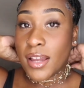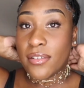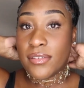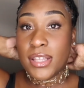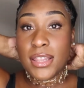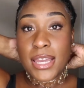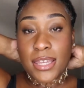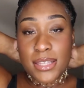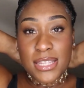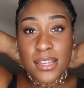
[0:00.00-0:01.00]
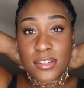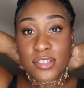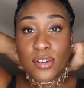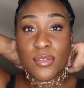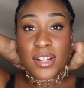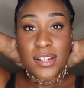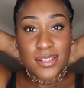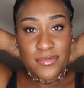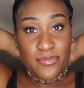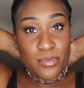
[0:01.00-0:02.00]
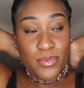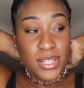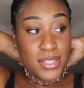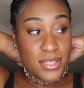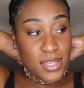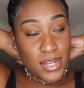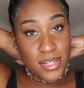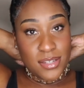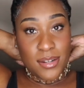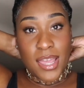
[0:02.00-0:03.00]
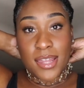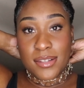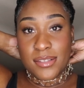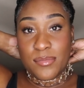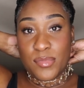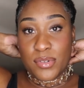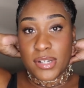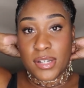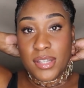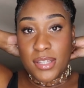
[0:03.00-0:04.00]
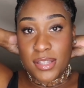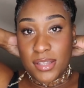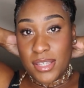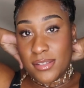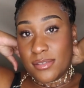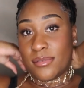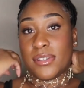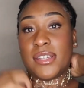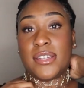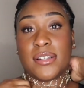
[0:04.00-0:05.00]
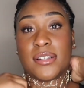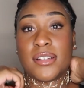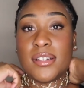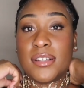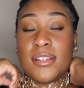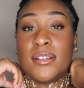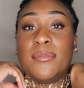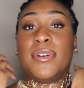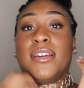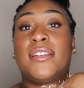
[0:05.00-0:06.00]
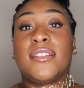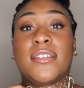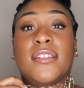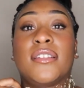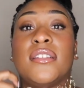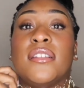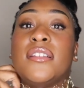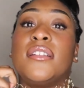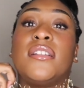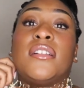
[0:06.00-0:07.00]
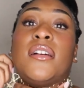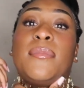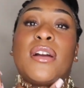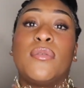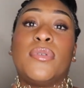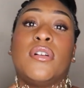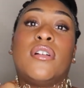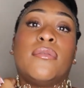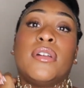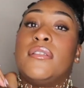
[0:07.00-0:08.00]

I really like it. It's like a choker. It's really tight. I should have added some more links on here but I'm not gonna put it all the way